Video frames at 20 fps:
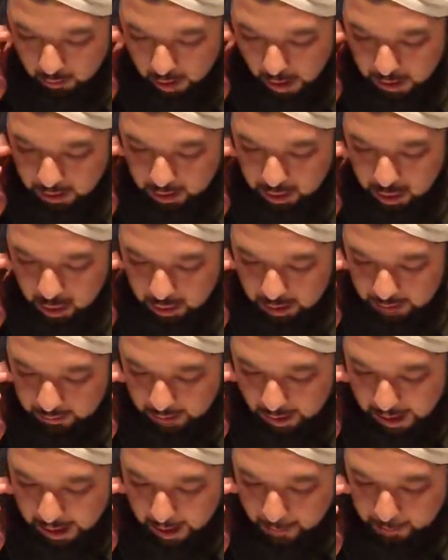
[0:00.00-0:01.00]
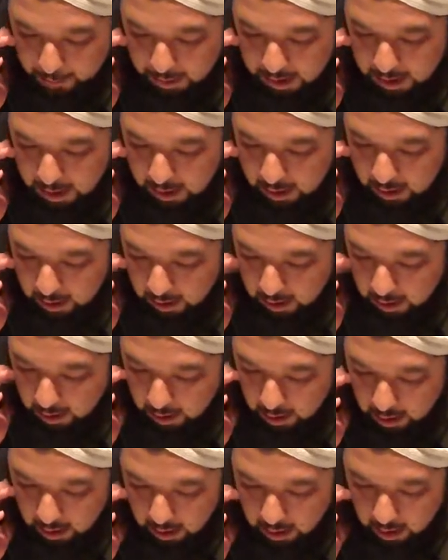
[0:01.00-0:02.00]
gratitude is aptly
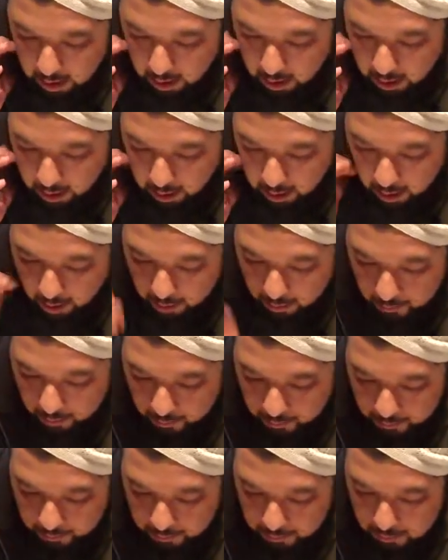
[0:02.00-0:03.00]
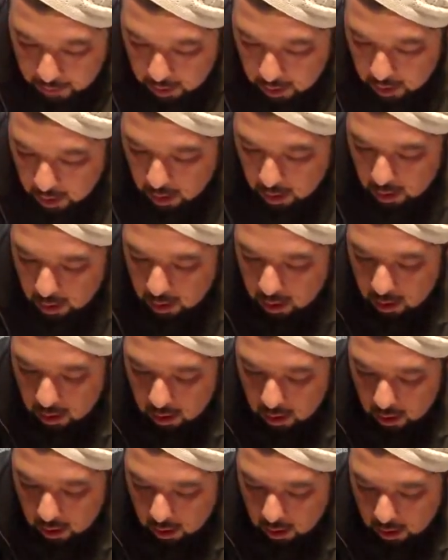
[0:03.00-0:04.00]
uh,
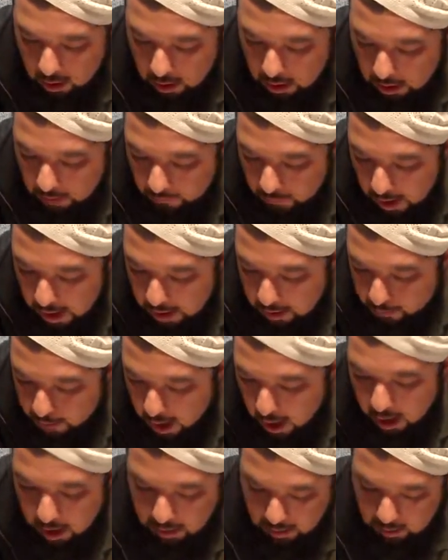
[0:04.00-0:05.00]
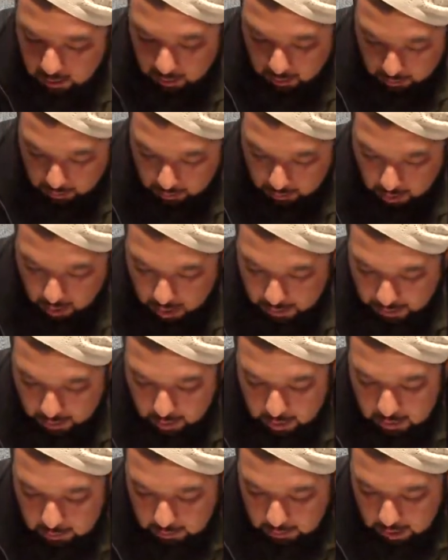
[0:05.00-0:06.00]
conveyed by this author.